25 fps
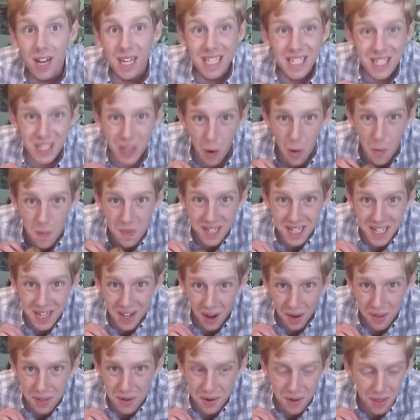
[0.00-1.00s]
so many
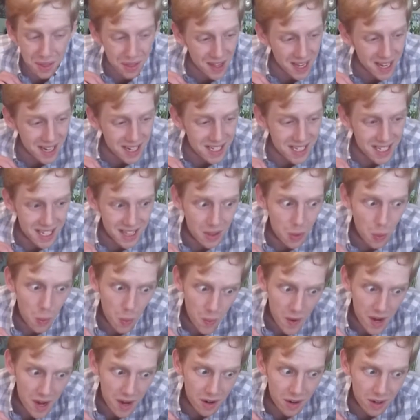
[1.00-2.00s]
other things that the
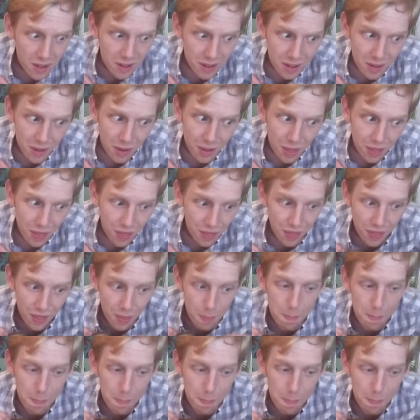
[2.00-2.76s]
weird little